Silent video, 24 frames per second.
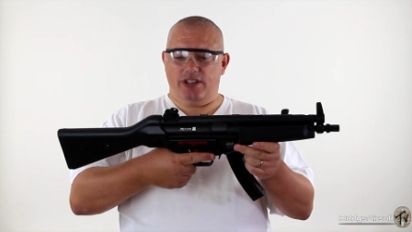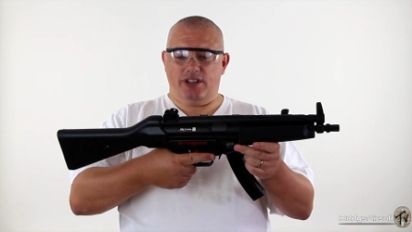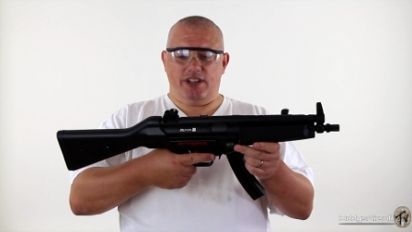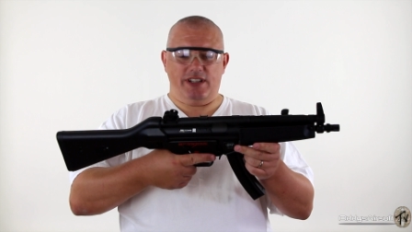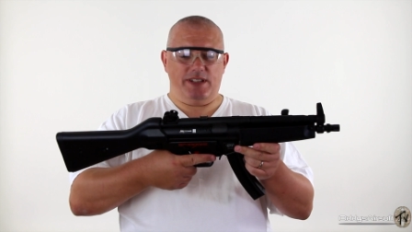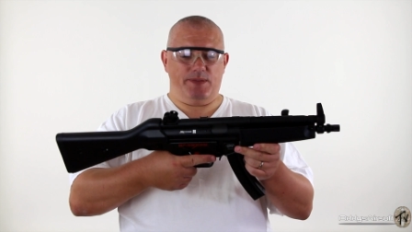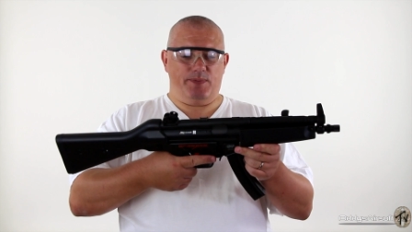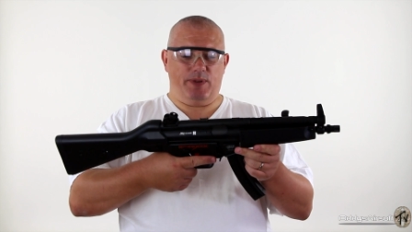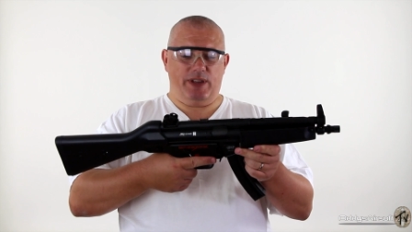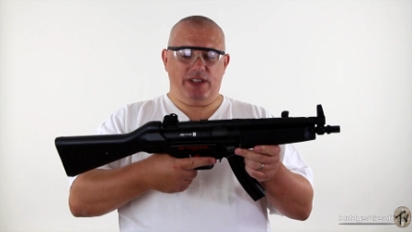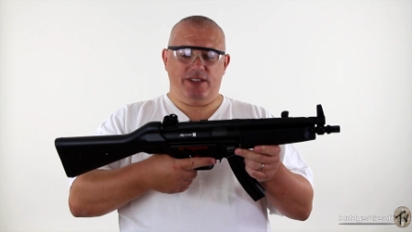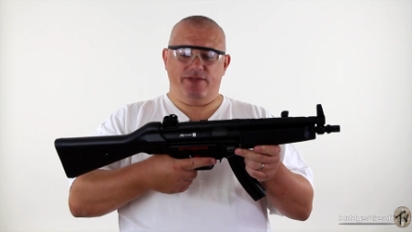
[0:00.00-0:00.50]
a
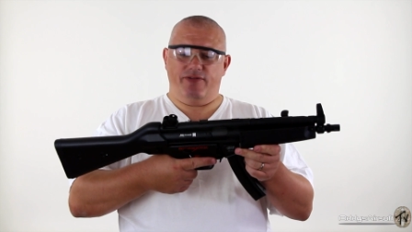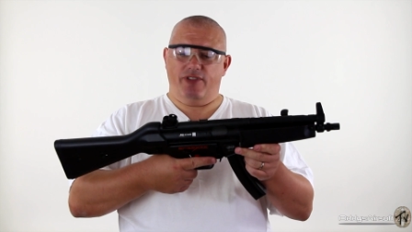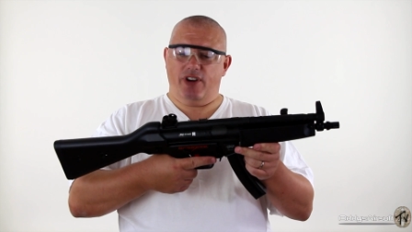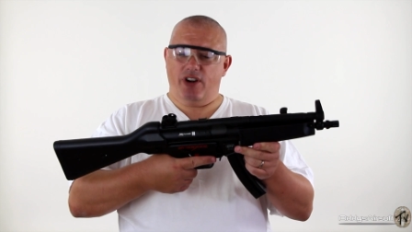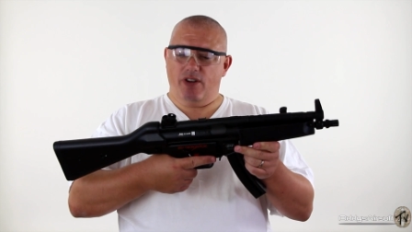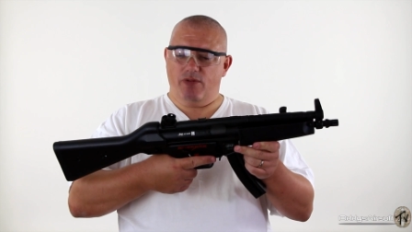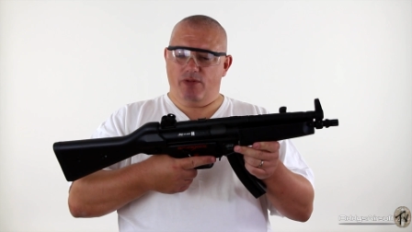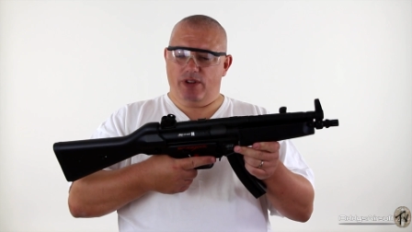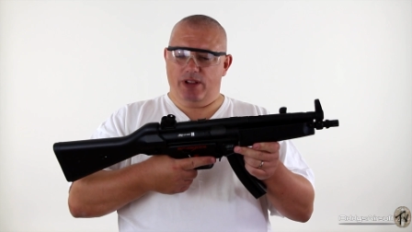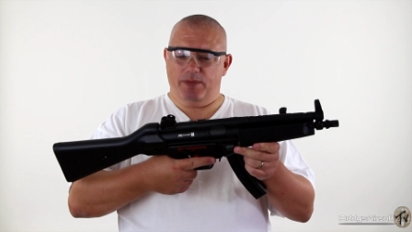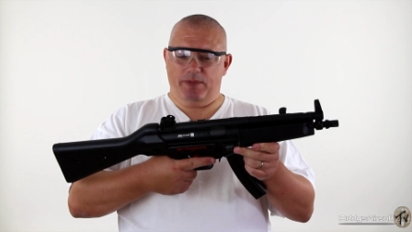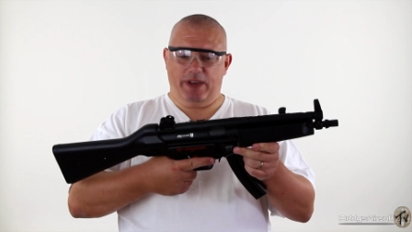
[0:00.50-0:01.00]
nice piece,
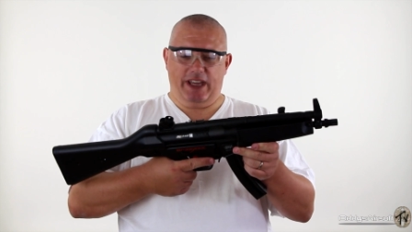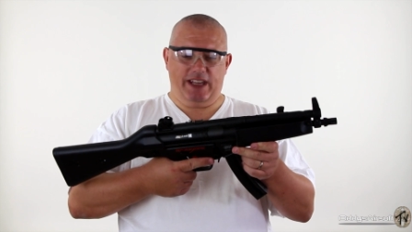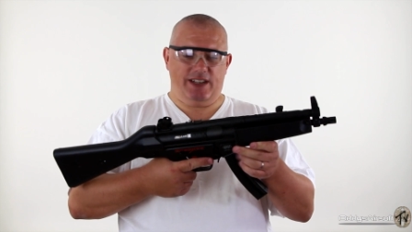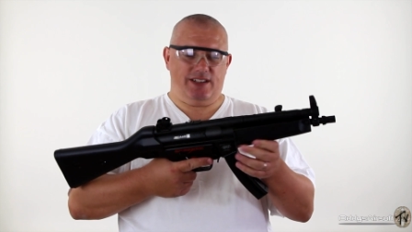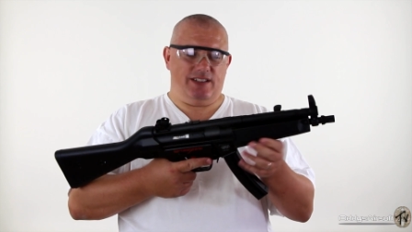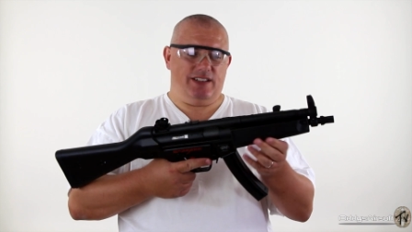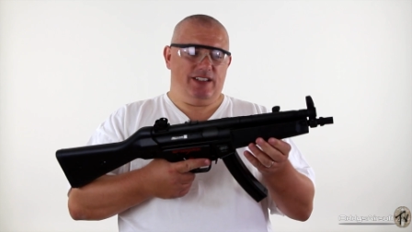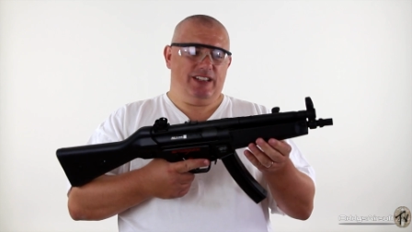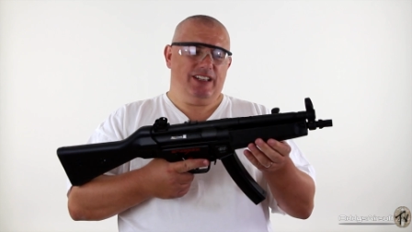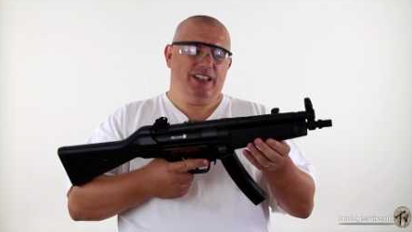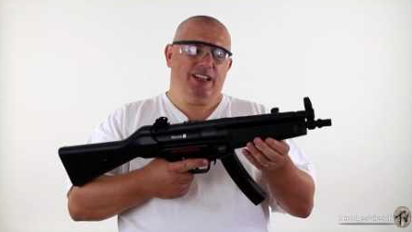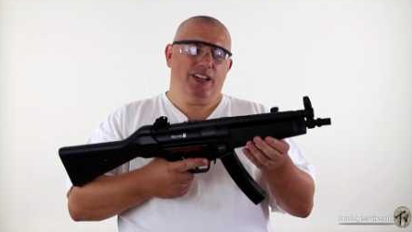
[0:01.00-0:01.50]
very well
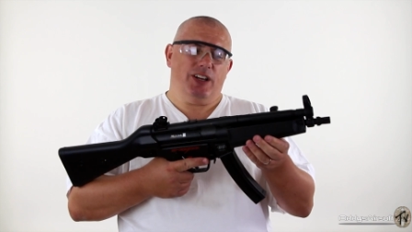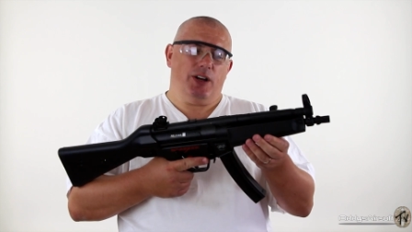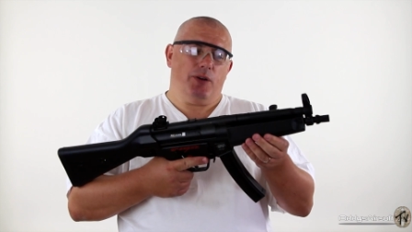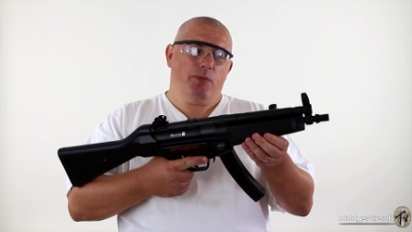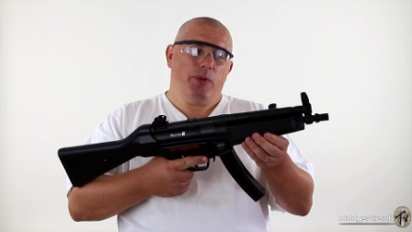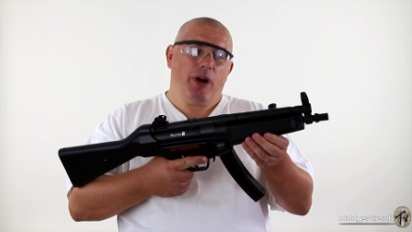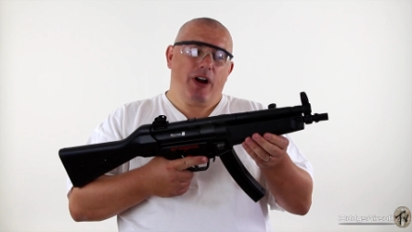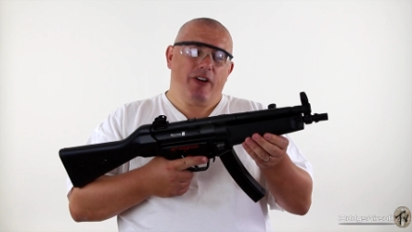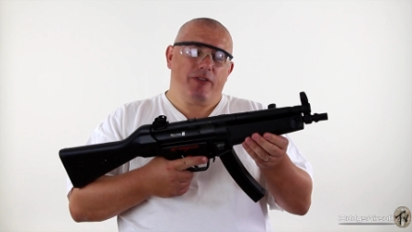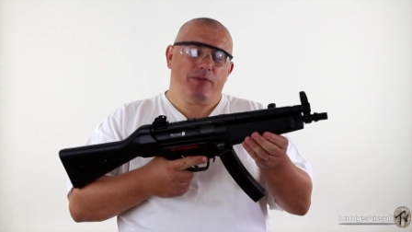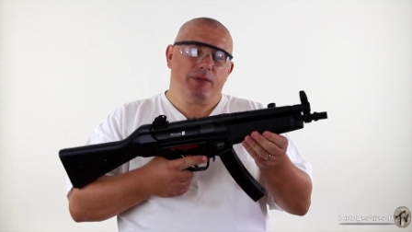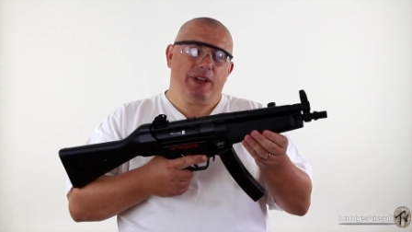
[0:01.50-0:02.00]
made,
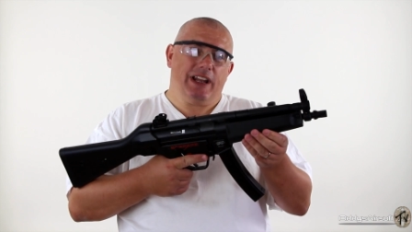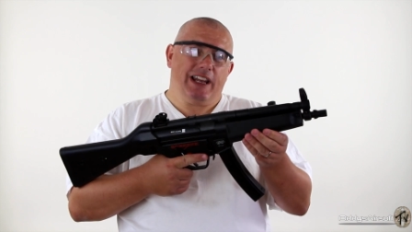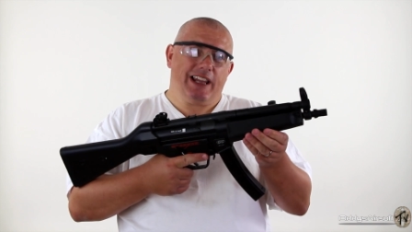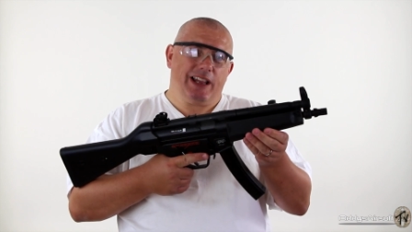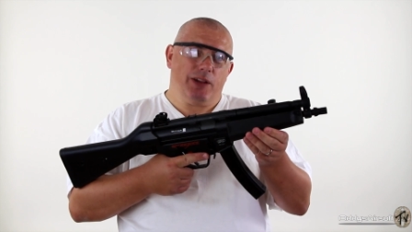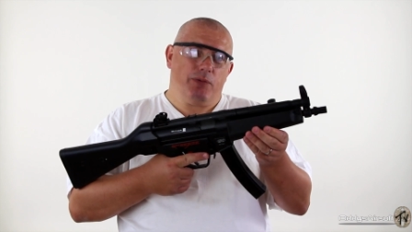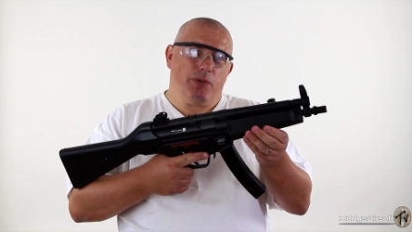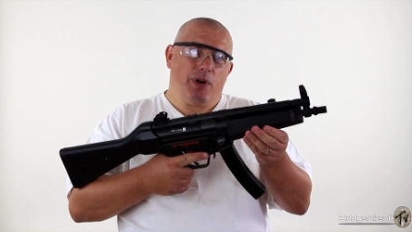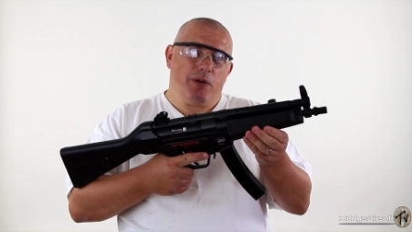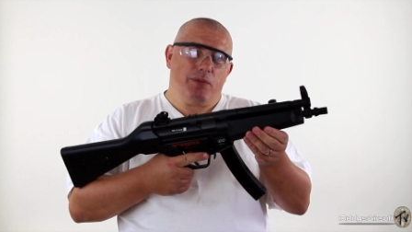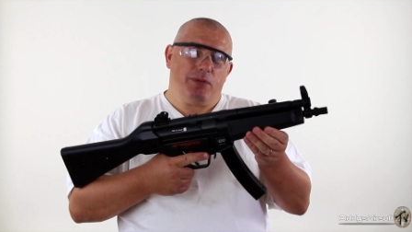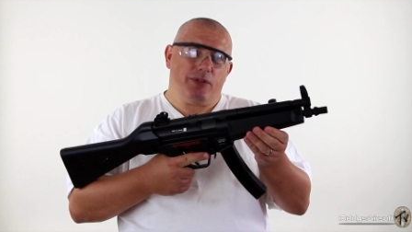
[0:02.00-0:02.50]
apart from the
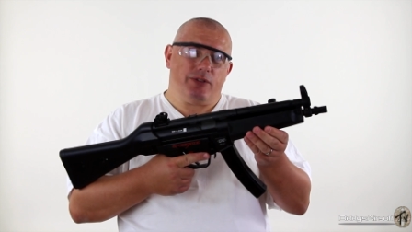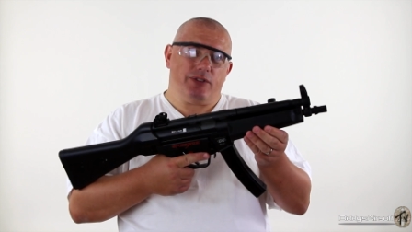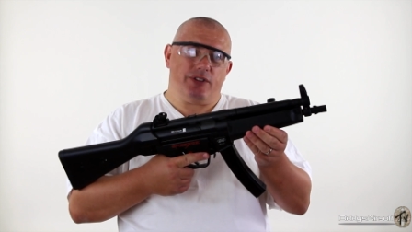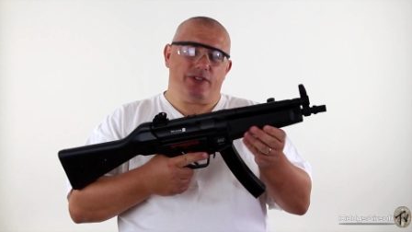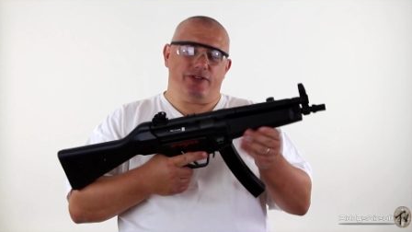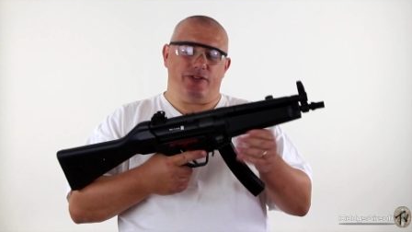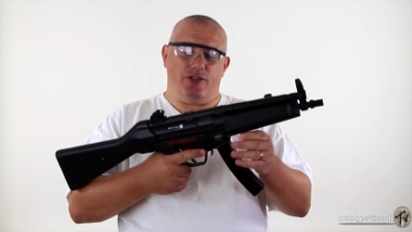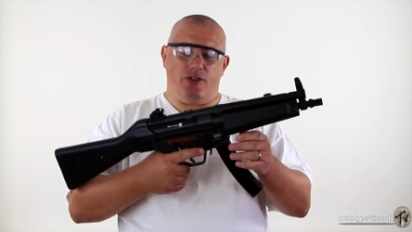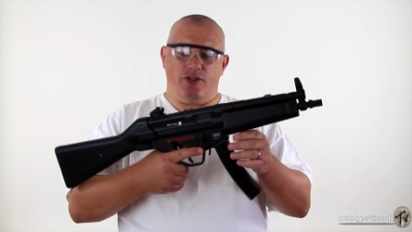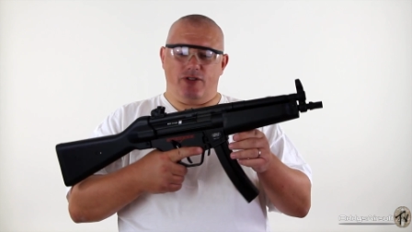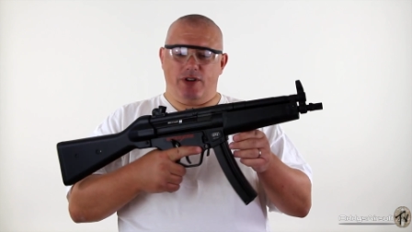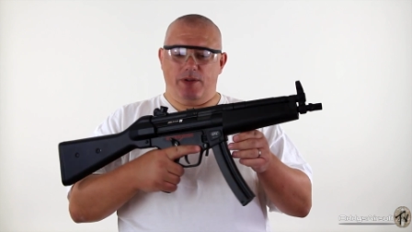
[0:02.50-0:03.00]
little wobble at
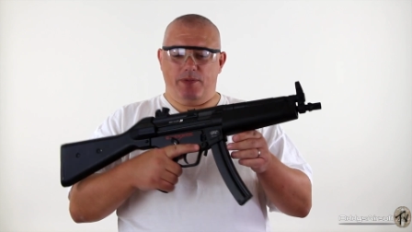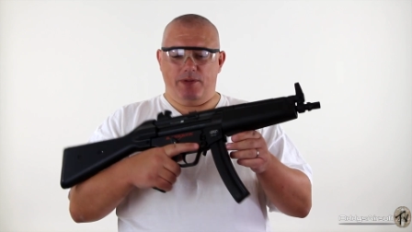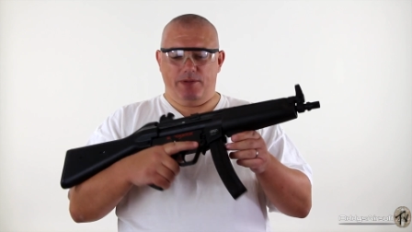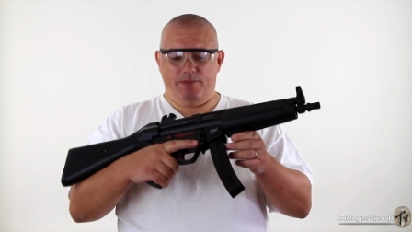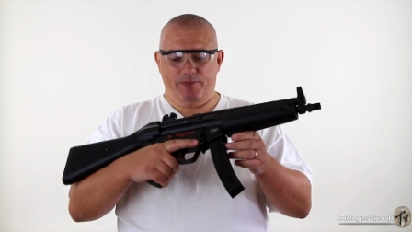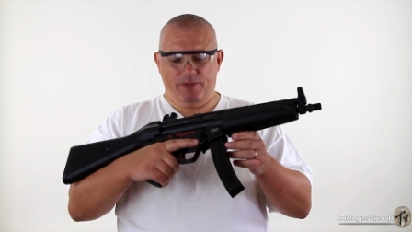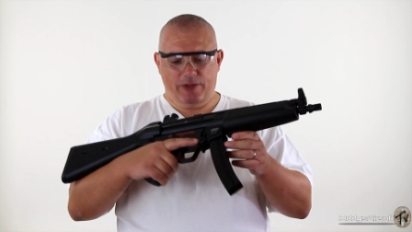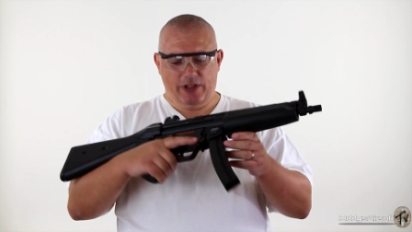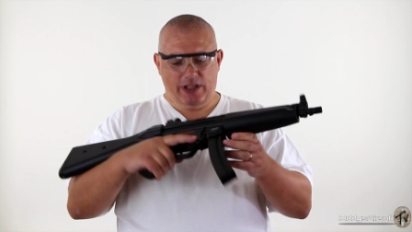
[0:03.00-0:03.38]
the foregrip.